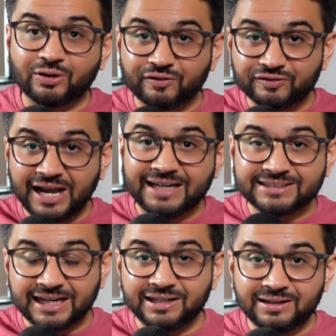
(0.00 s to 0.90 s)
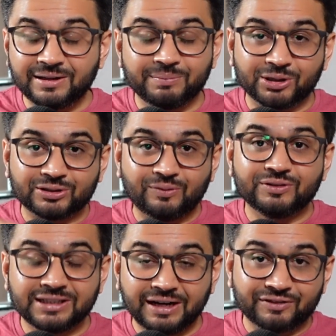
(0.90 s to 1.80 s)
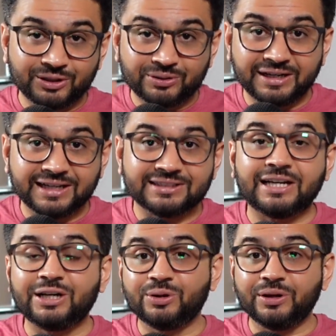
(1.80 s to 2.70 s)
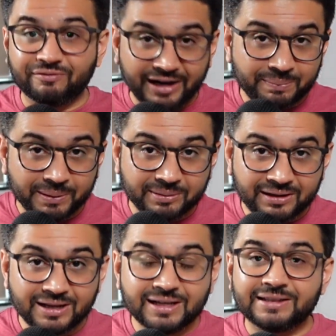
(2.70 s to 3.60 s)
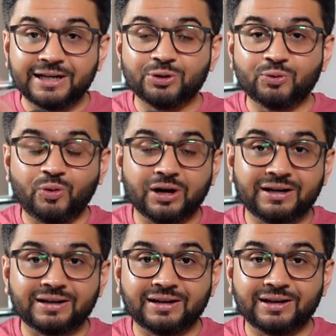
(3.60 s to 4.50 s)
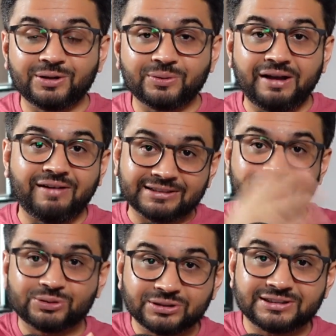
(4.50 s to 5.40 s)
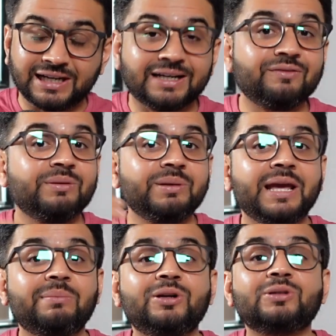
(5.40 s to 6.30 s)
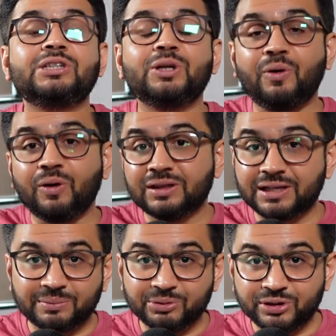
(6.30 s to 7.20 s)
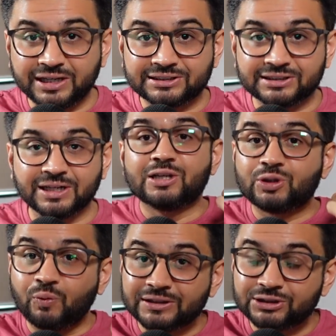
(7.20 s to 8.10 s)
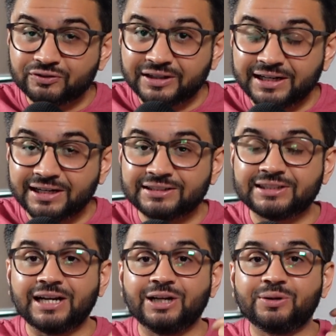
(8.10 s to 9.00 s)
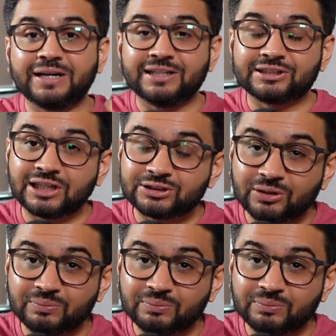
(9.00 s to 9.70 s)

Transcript: of that channel, because obviously after you create a channel, you invite people that you want to have access to this channel, will be able to see all the communication. So once you've created a channel, you can discuss on